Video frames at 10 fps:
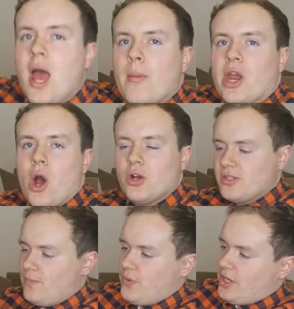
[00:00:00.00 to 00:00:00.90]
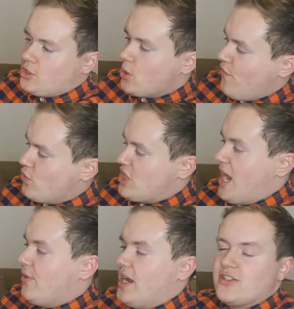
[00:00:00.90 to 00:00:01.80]
because Joyful
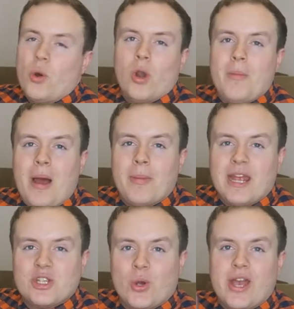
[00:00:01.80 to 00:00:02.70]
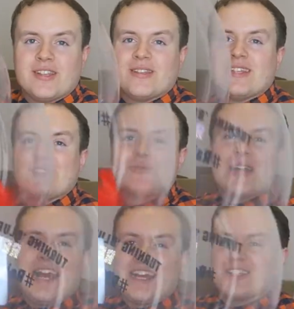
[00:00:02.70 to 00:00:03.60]
January is all about being joyous, and this is
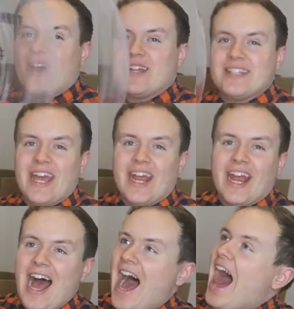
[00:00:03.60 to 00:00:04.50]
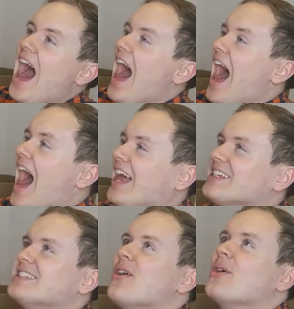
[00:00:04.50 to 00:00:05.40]
really exciting. Ah,
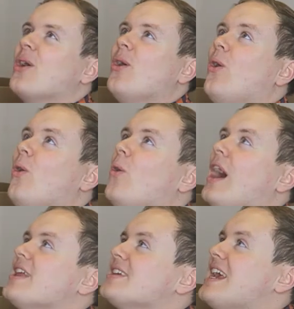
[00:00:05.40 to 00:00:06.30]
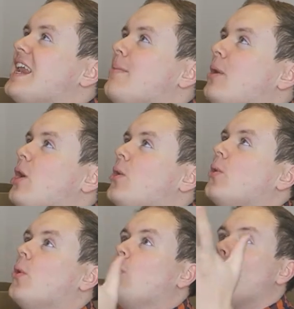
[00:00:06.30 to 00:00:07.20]
so cool! And it's a helium
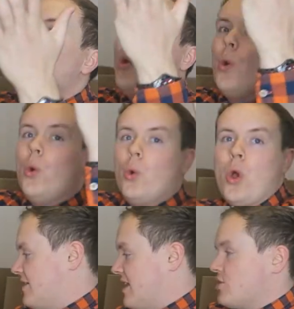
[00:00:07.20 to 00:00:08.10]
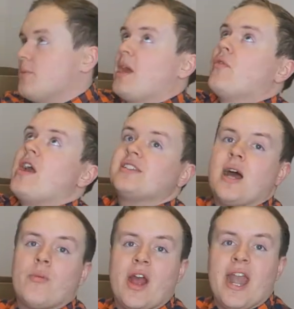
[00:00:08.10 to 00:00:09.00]
balloon. Woo! It's literally being raised
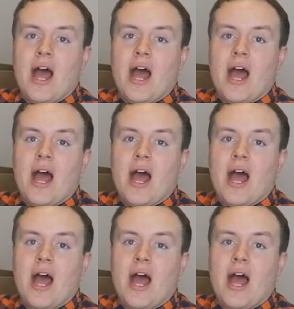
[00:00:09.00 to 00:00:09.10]
up right